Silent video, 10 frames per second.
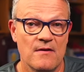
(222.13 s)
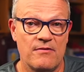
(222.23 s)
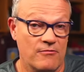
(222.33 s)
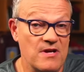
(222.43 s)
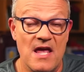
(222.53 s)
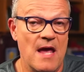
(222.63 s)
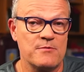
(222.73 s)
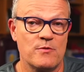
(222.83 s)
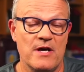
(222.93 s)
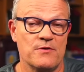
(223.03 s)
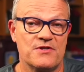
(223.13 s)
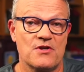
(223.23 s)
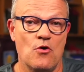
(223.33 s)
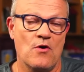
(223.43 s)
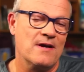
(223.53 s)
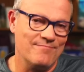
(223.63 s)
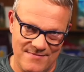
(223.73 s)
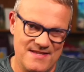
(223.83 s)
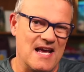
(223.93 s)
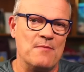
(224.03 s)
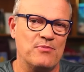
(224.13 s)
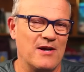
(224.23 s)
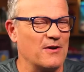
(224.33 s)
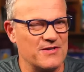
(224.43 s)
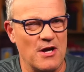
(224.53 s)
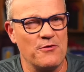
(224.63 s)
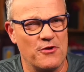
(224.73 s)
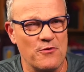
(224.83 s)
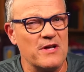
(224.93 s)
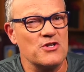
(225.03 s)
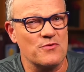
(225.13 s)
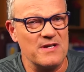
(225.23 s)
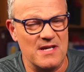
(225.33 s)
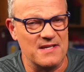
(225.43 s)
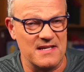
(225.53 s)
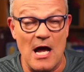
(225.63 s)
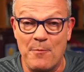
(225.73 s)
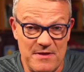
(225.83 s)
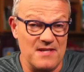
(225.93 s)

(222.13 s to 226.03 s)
3 games without scoring, 10 players out through injury doesn't help.